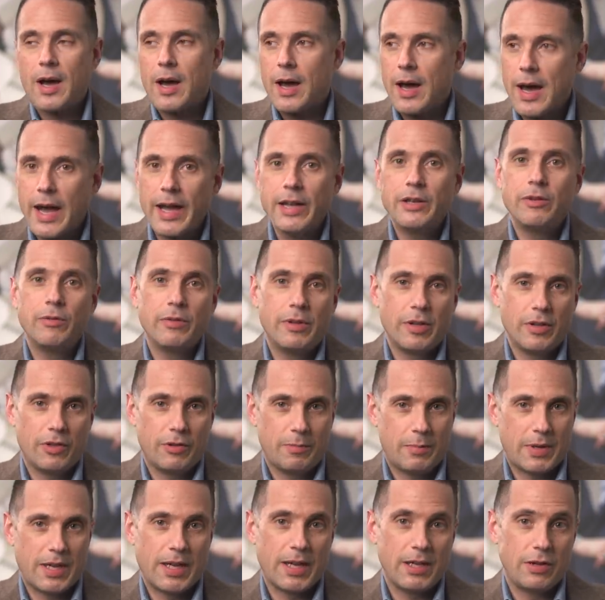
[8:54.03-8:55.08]
I do this
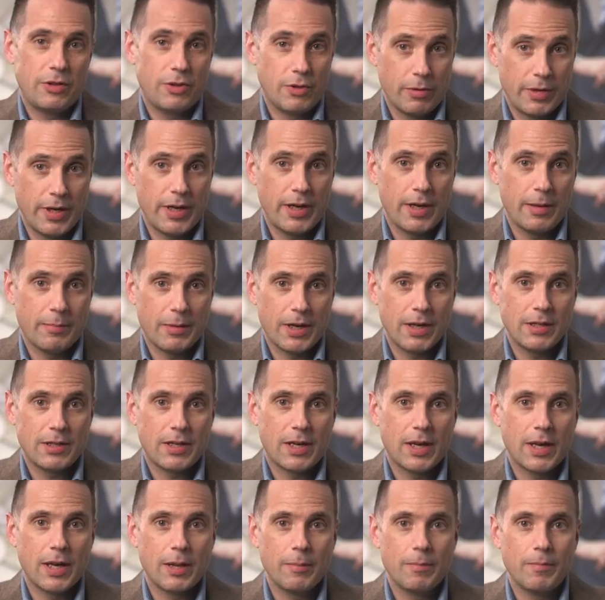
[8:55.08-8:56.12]
by donating my
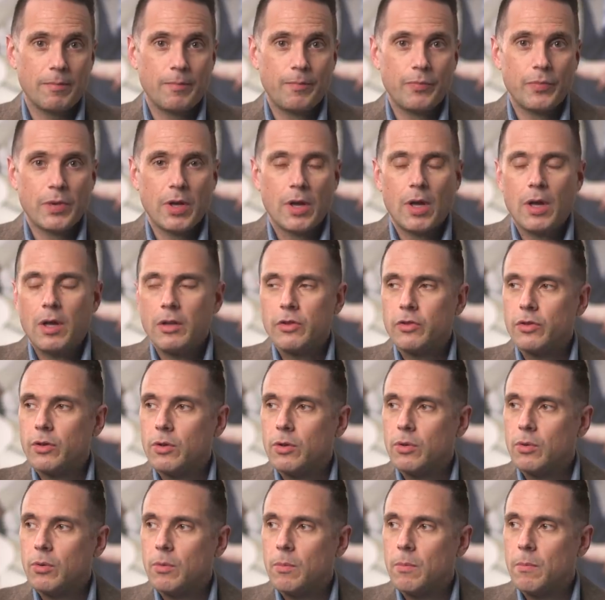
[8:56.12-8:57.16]
time.
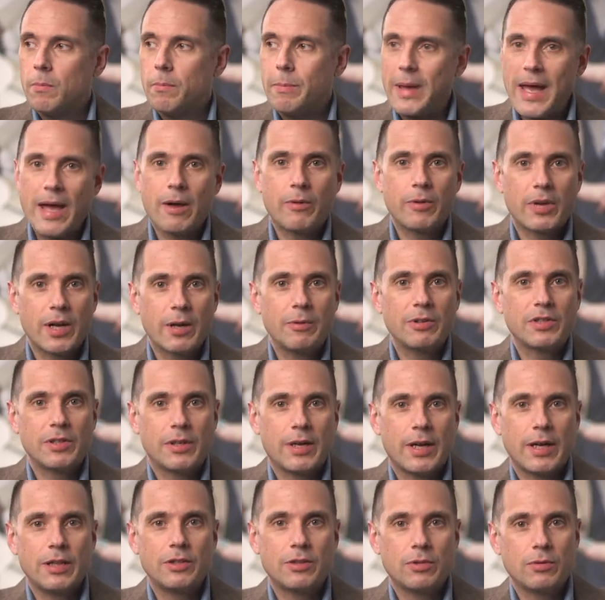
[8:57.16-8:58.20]
So back when I was in
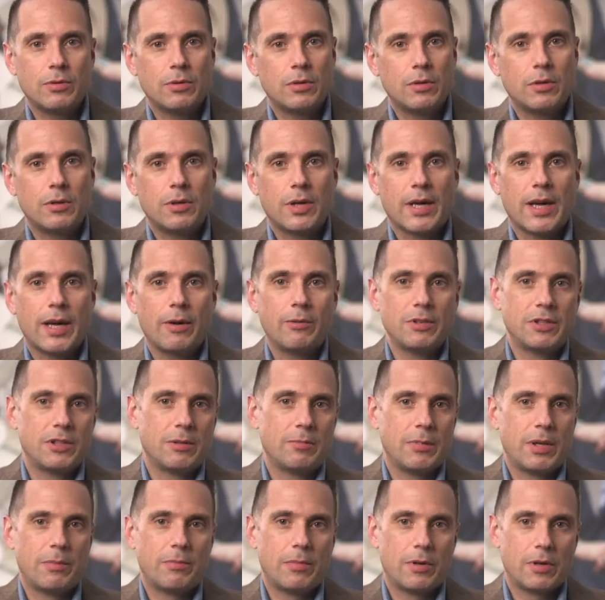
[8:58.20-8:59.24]
high school, I was a
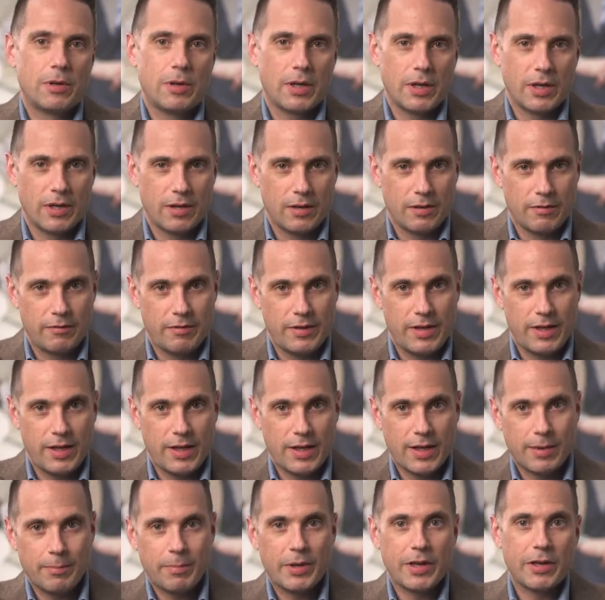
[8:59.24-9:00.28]
member of the
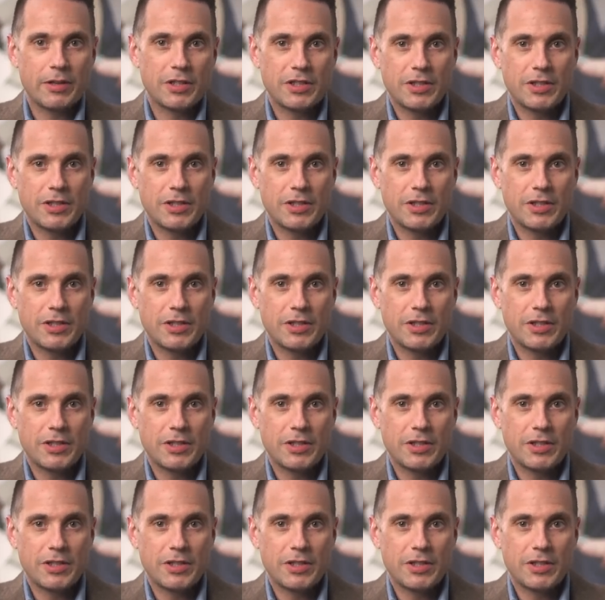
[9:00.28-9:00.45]
Empire